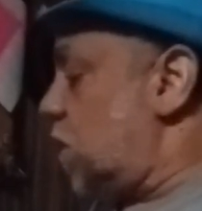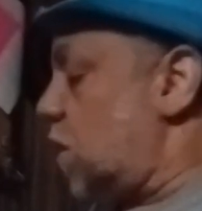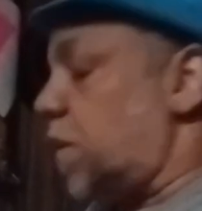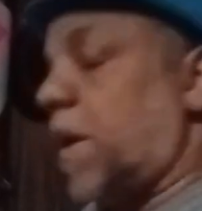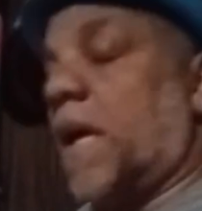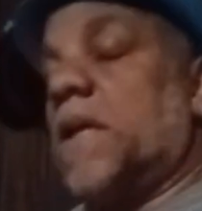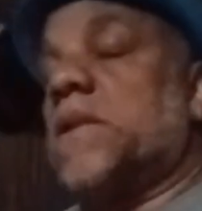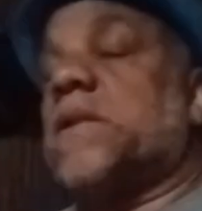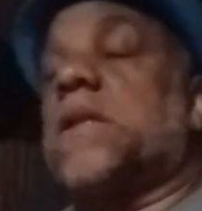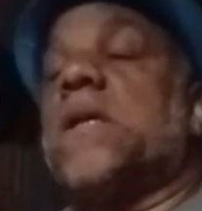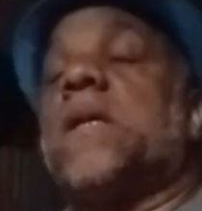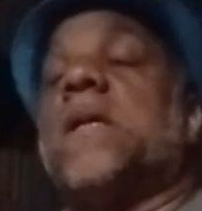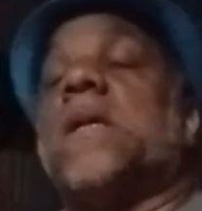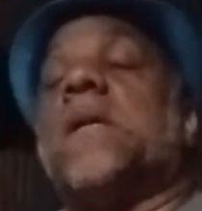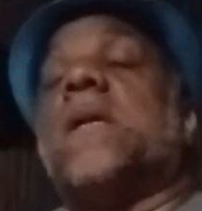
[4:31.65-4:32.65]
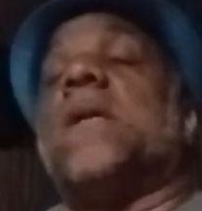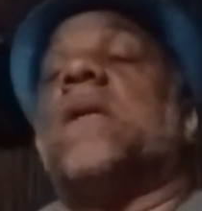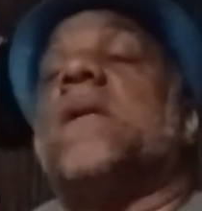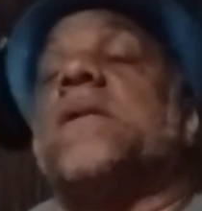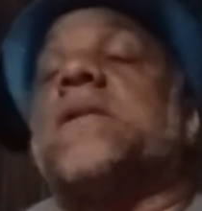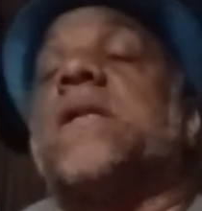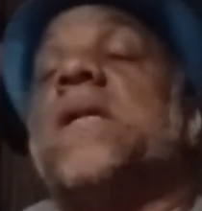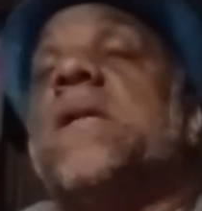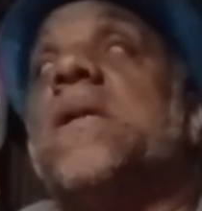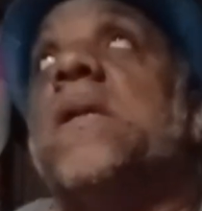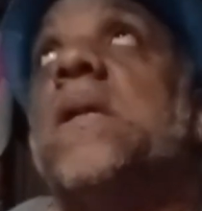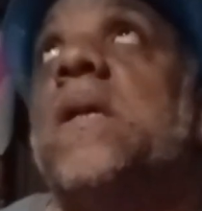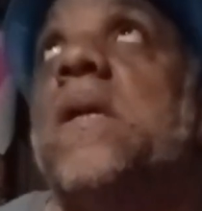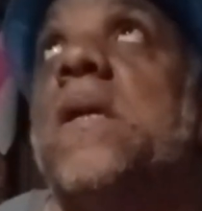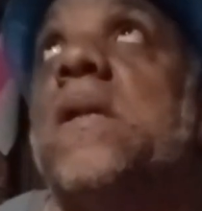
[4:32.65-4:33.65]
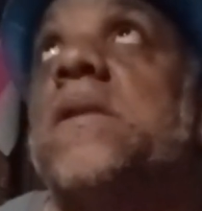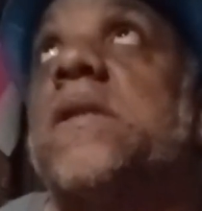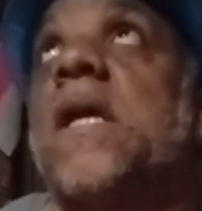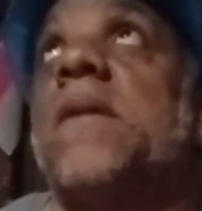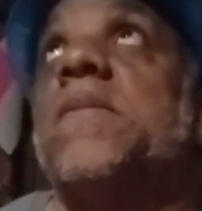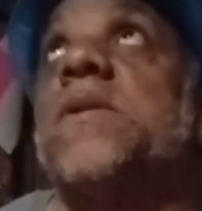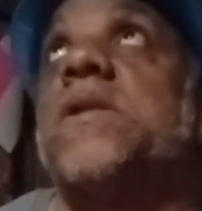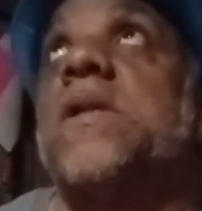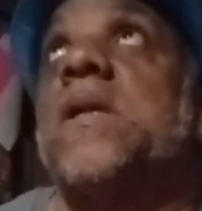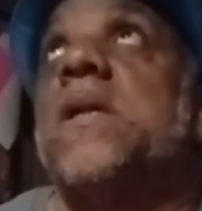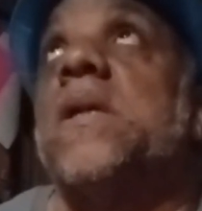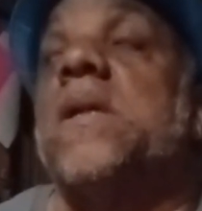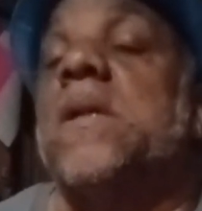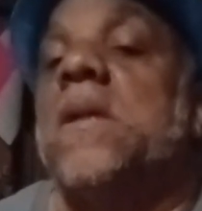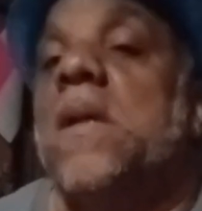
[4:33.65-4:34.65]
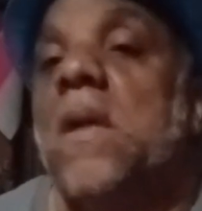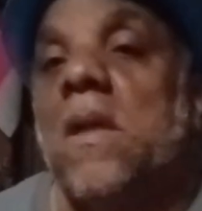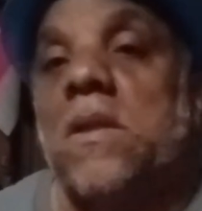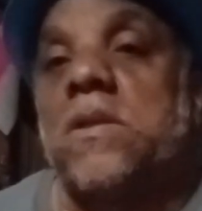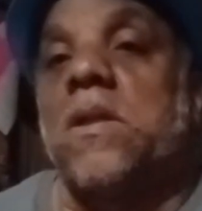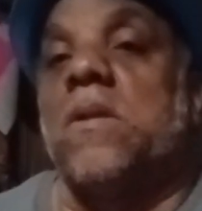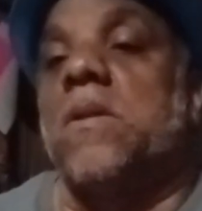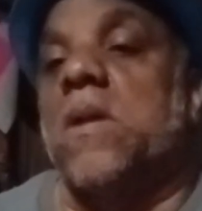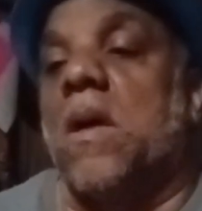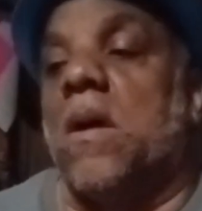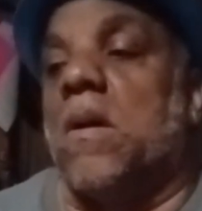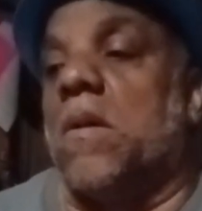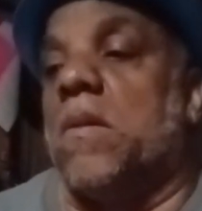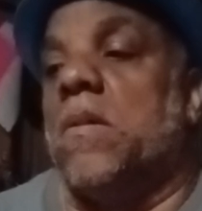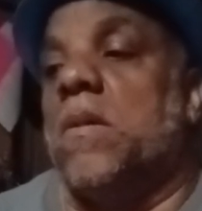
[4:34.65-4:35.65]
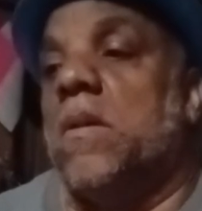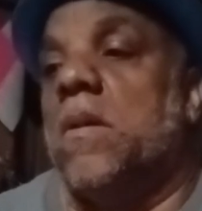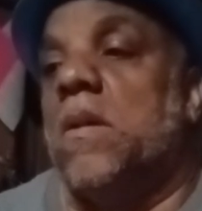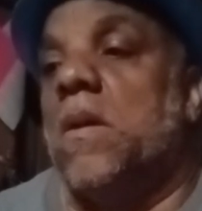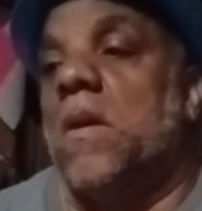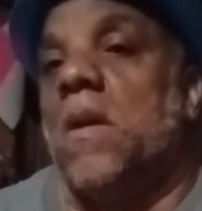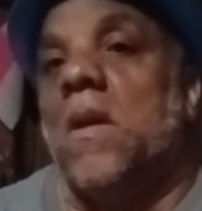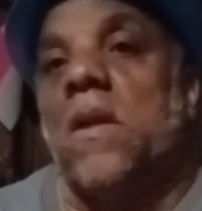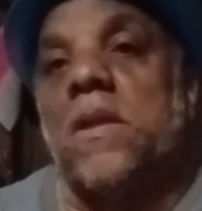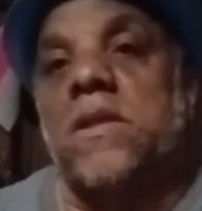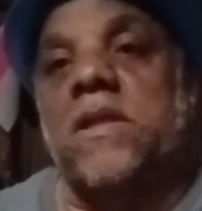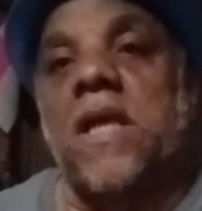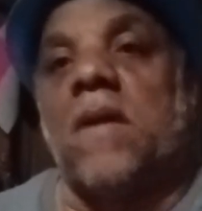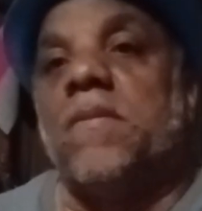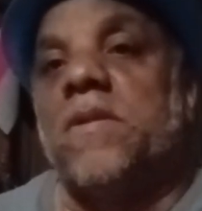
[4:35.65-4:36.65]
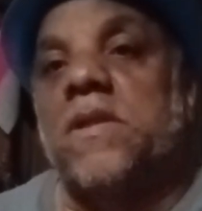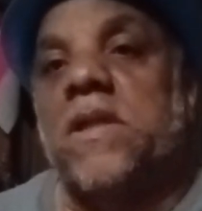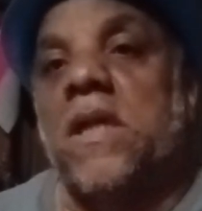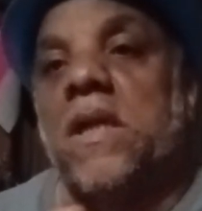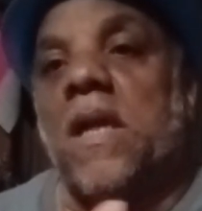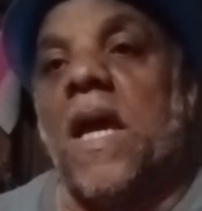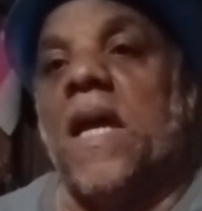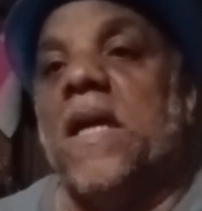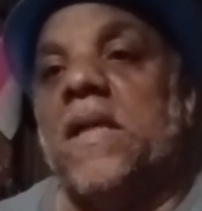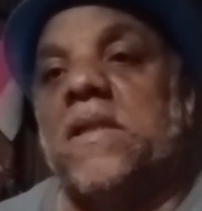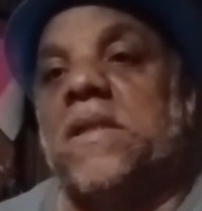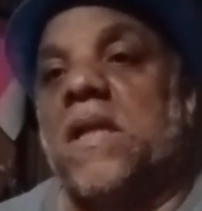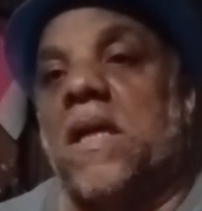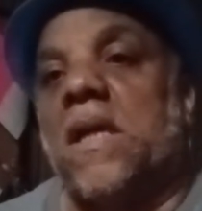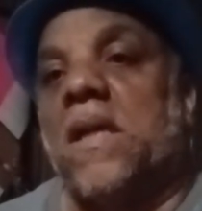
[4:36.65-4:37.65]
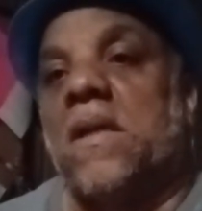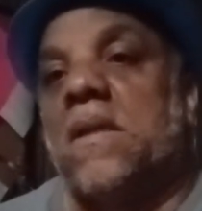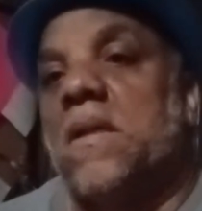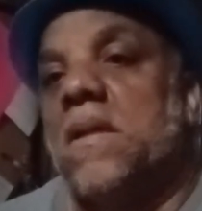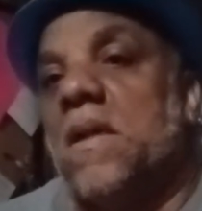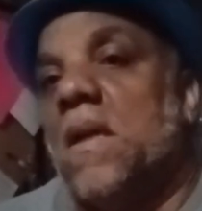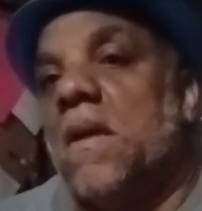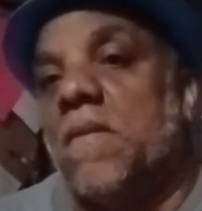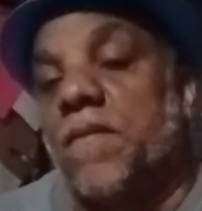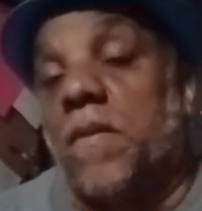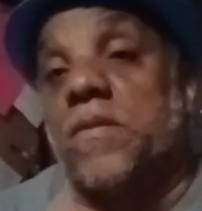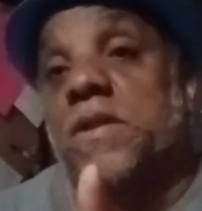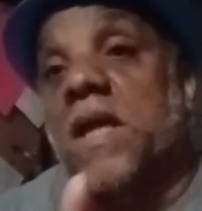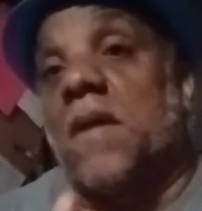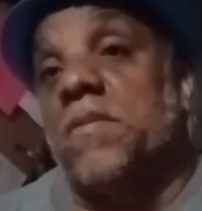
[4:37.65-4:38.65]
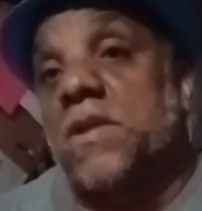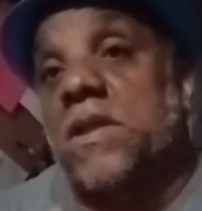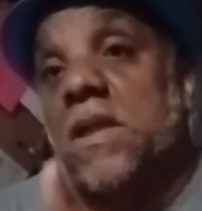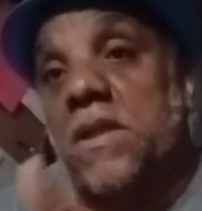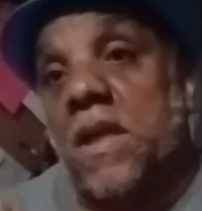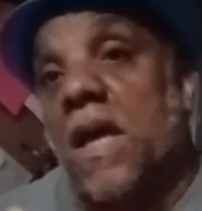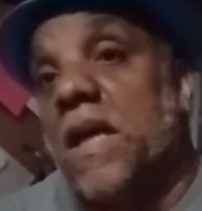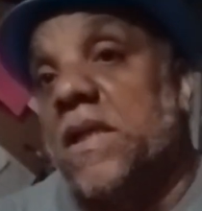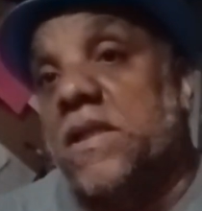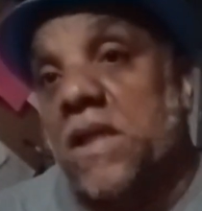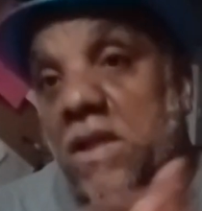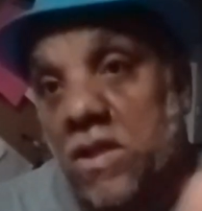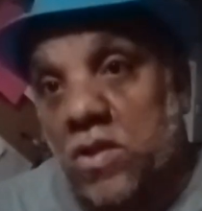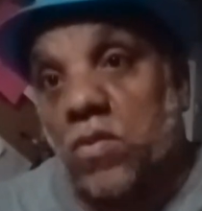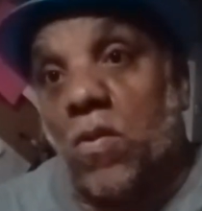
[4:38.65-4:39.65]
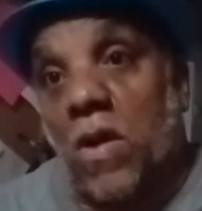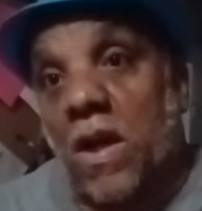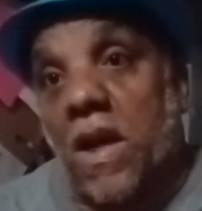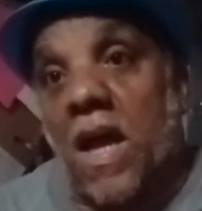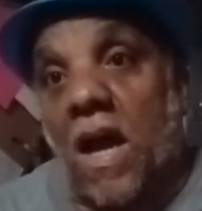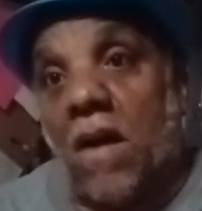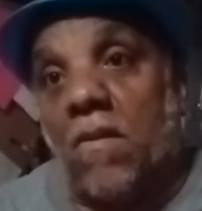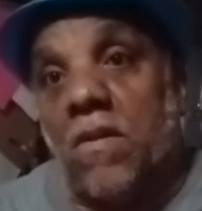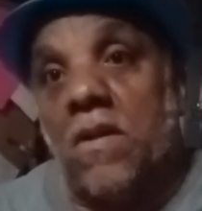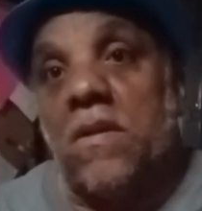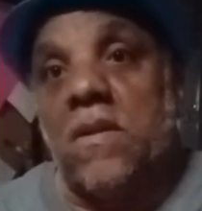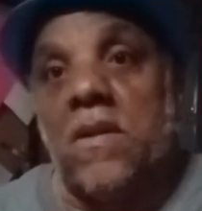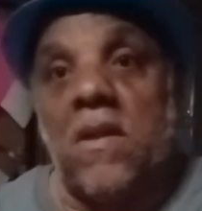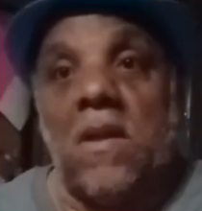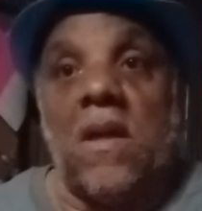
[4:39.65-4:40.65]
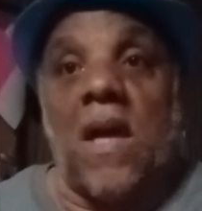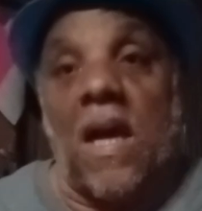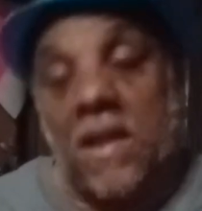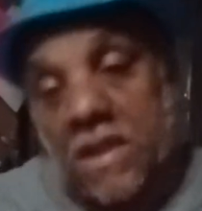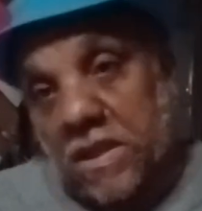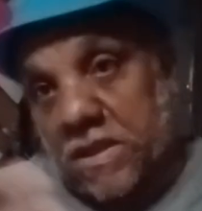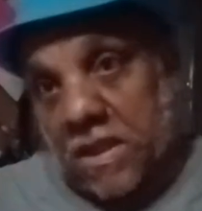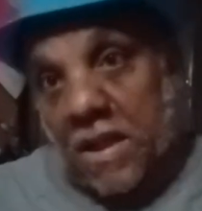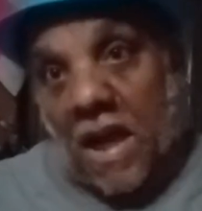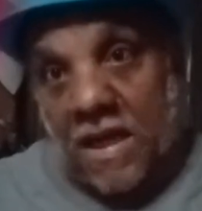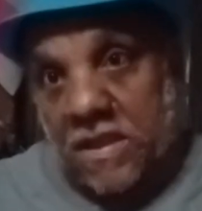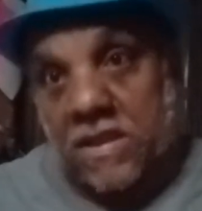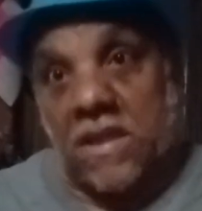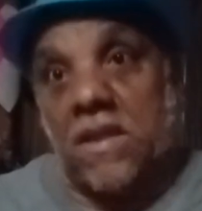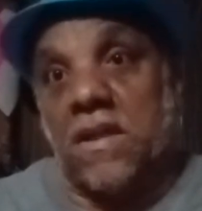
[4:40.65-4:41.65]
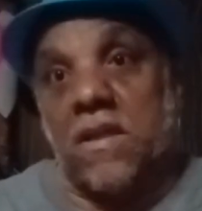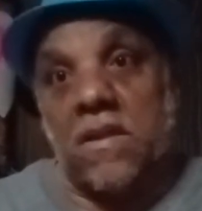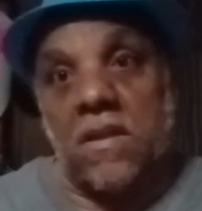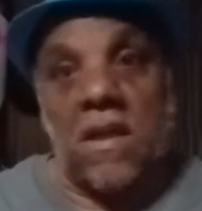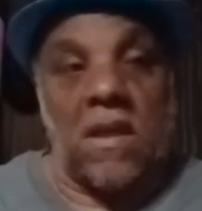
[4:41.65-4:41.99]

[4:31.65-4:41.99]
19, and let's see, 17. So you go 17, 18. From 17 to 18 is 1 hour. And then to 19